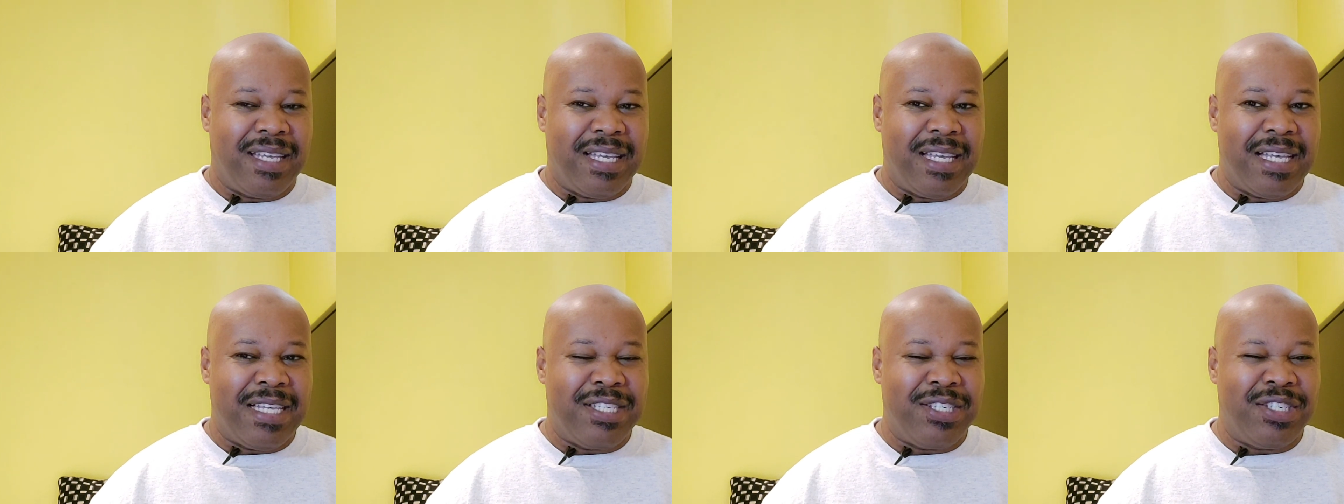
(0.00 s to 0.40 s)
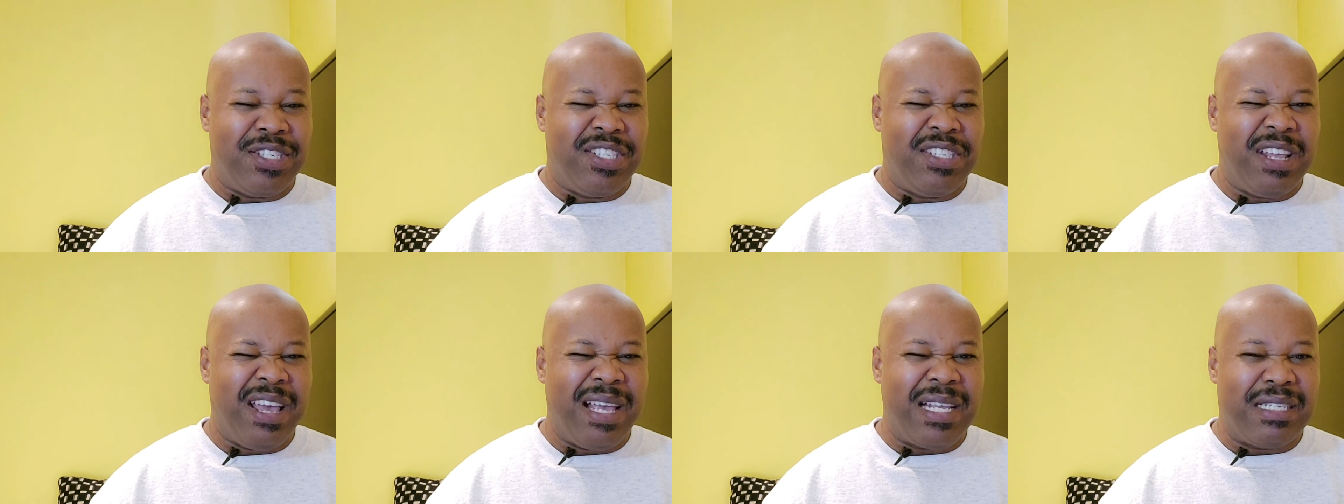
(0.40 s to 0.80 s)

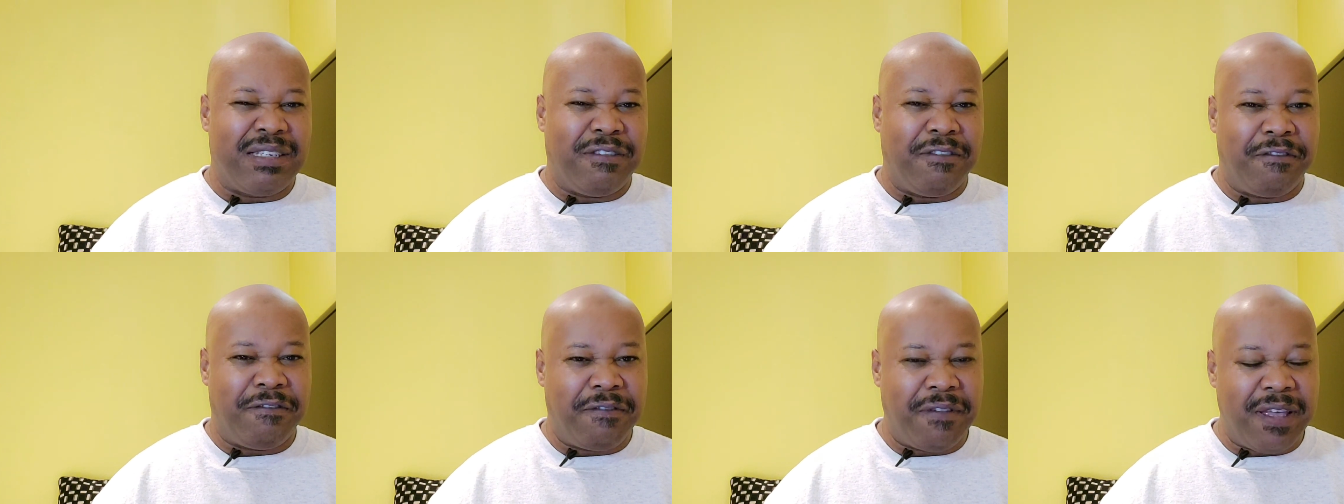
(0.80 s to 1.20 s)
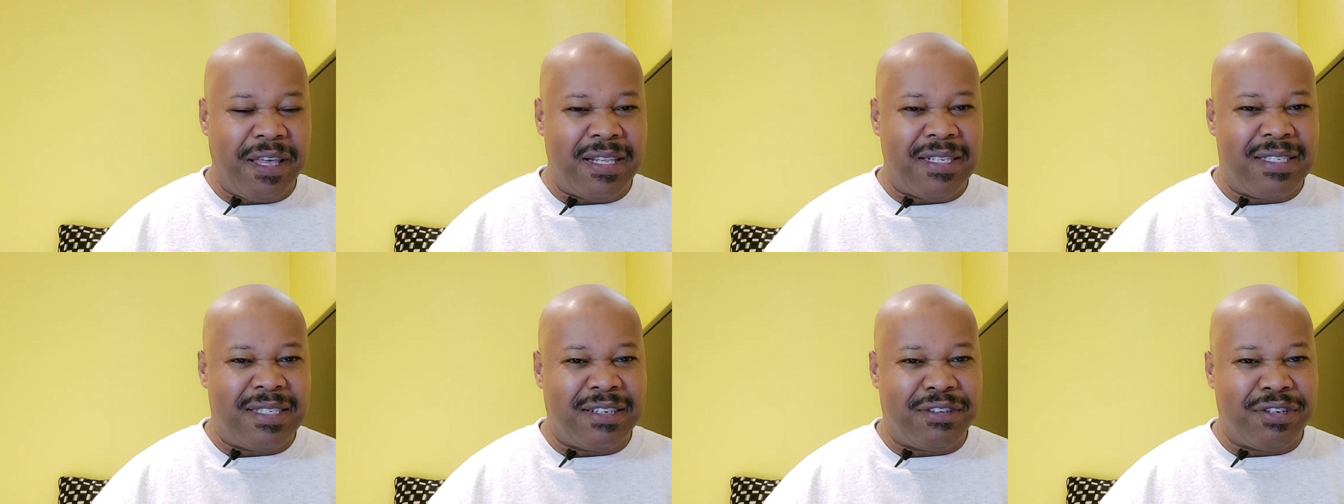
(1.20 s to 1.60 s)

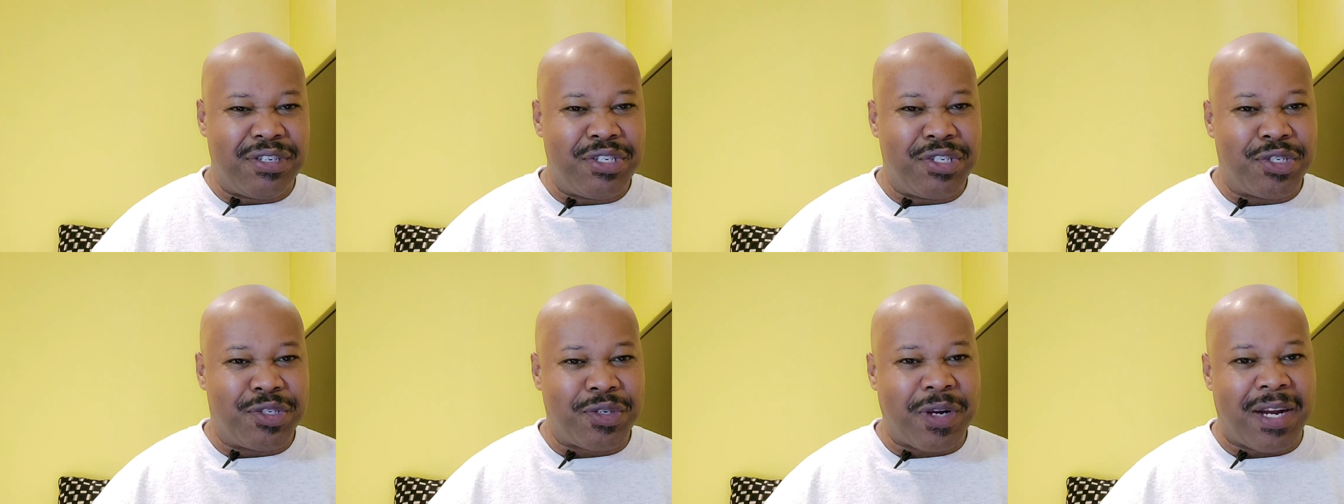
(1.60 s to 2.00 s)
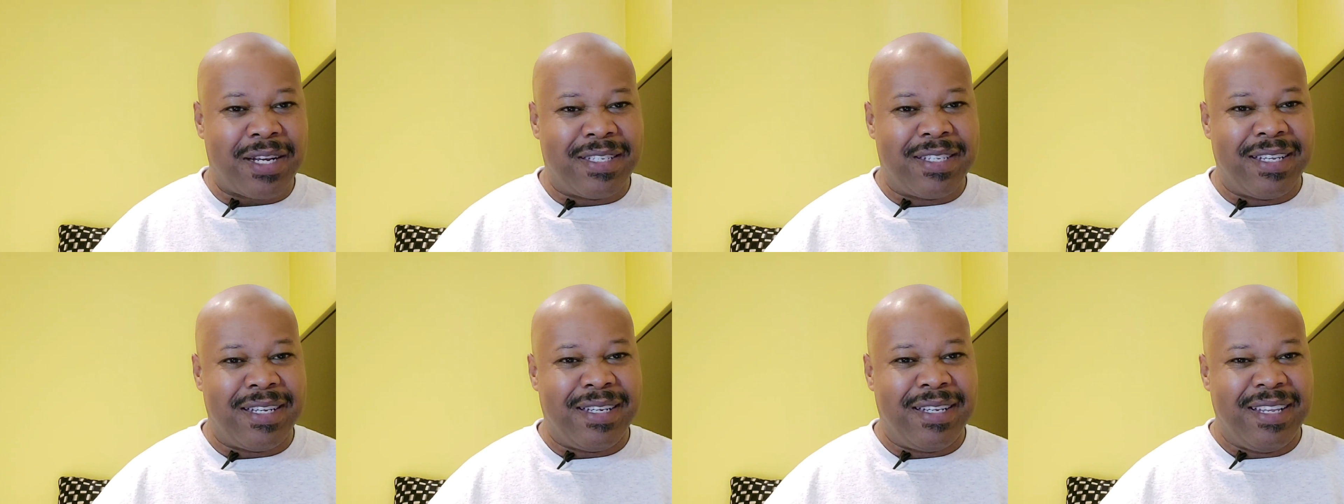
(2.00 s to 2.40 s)
it's
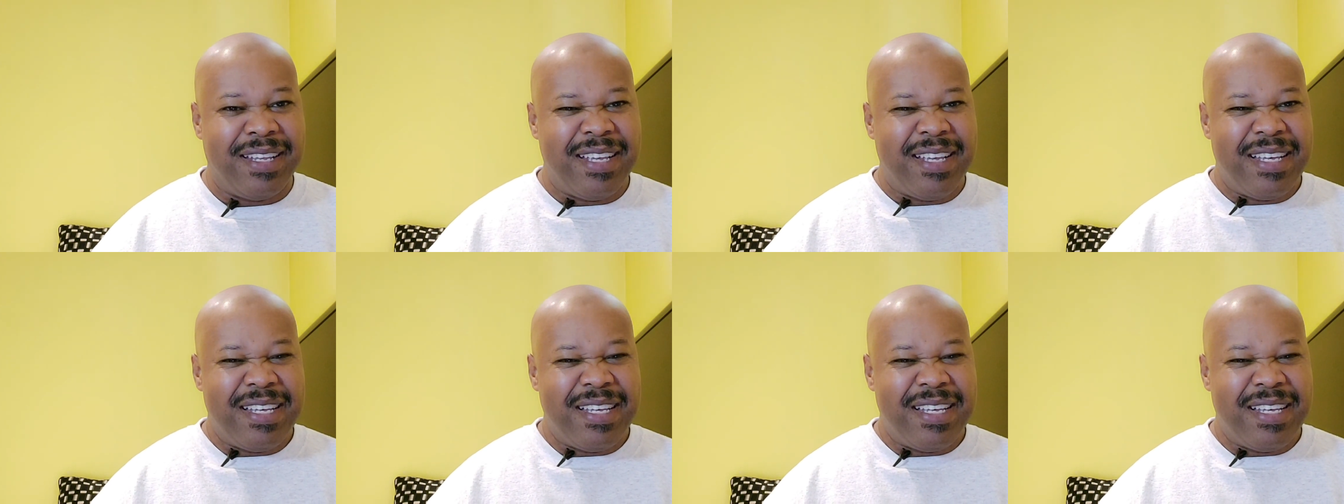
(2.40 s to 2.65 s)
constructed